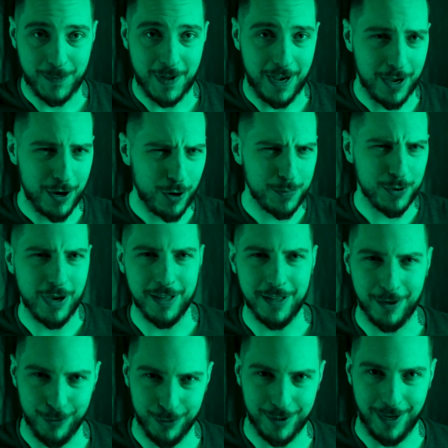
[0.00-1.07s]
I hope you had a
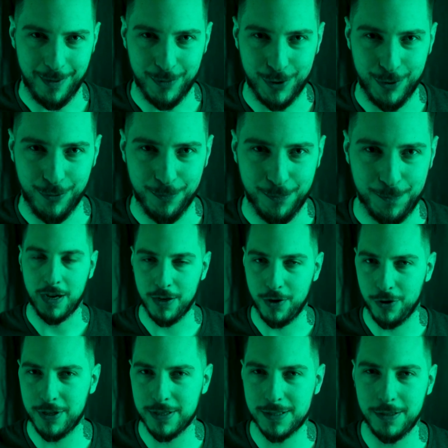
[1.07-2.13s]
good time too. I
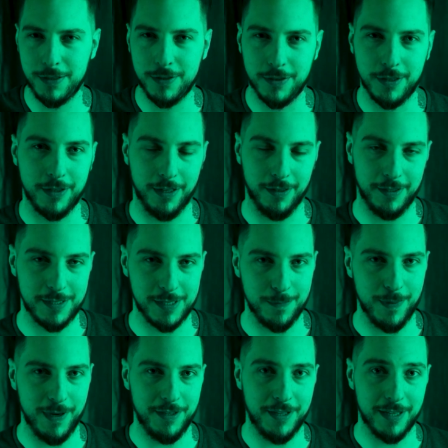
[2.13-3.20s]
honestly didn't
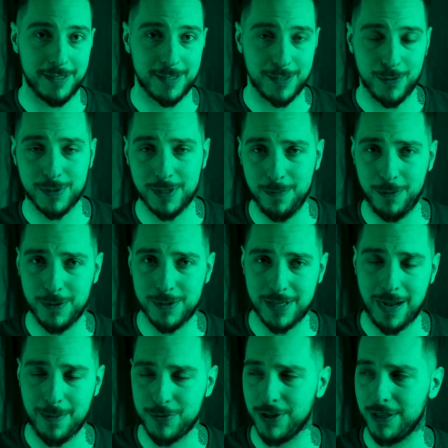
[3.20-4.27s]
anticipate that so simple
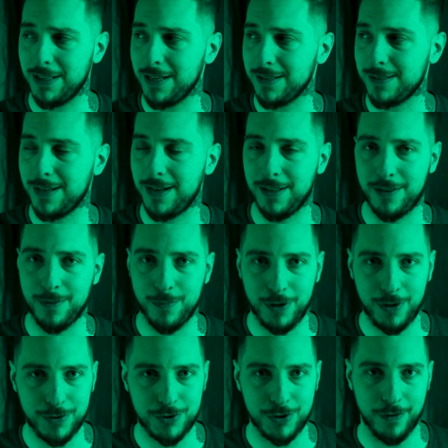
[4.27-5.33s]
subject as the
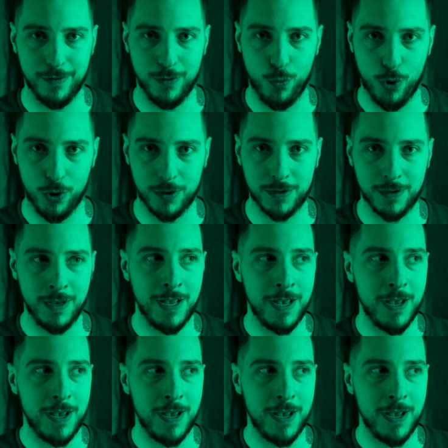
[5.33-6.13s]
etymology of a word